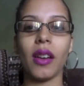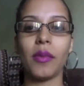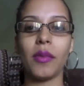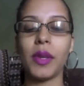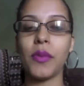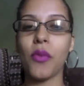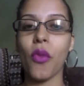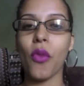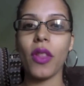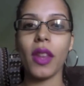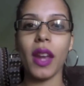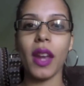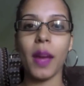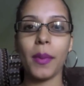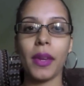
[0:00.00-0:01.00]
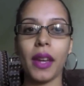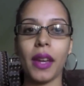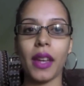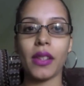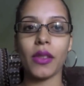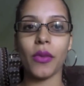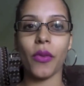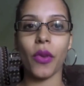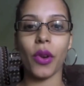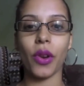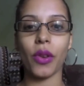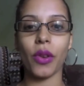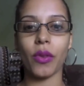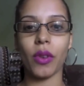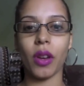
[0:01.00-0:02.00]
be more than happy to answer for
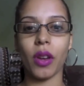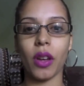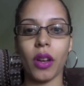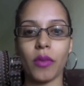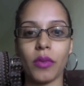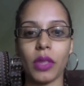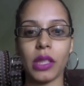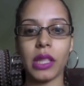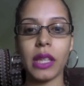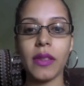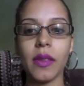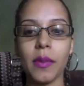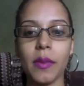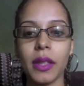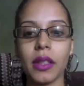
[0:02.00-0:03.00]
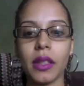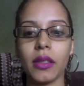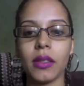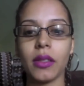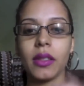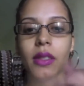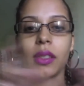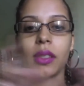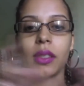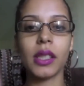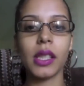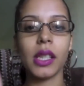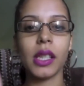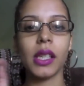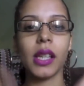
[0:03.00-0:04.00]
you. Just leave them in the
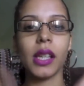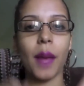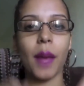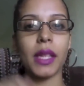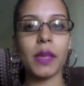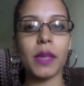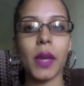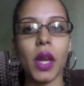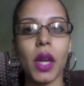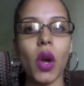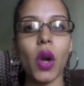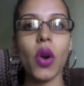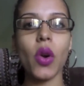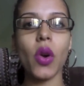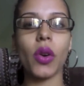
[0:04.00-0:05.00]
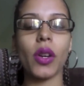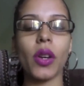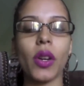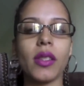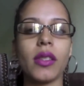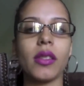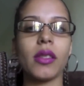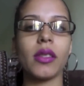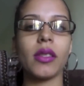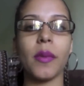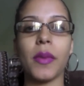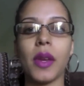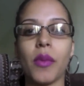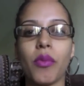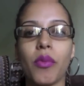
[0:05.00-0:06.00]
comments below or send
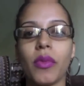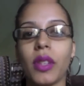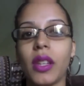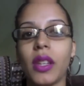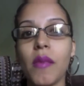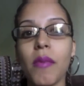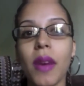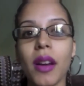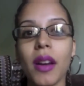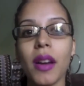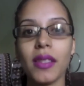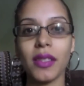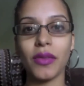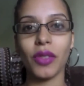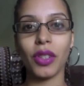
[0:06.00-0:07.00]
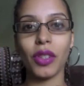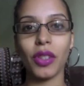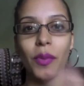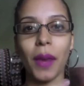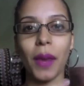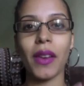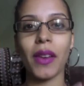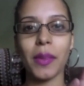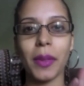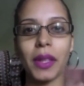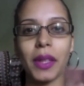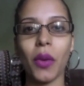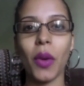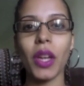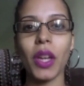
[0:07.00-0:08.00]
me an inbox if you're a little embarrassed about
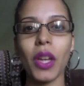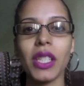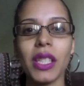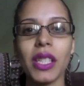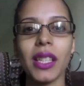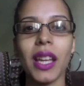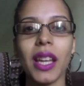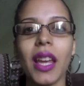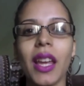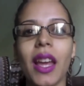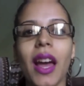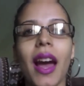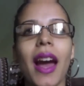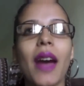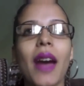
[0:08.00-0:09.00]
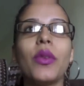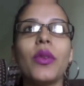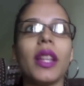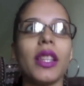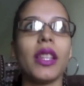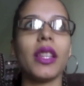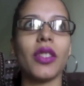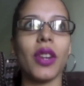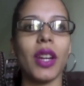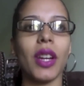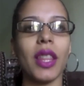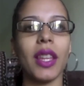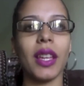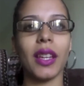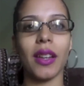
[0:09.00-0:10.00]
the question. I will answer
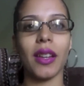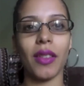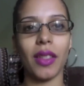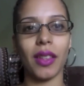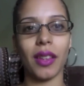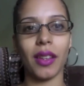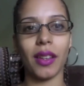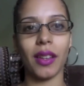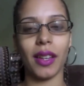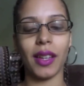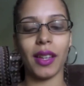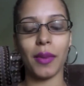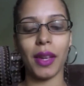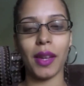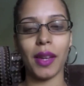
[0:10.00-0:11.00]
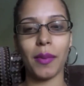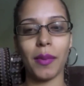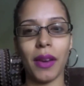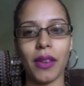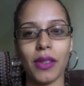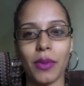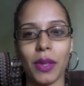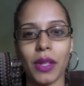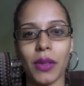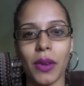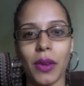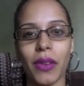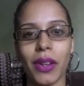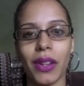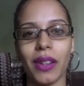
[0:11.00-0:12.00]
anything and everything. I am not embarrassed
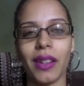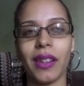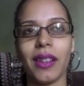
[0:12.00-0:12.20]
whatsoever.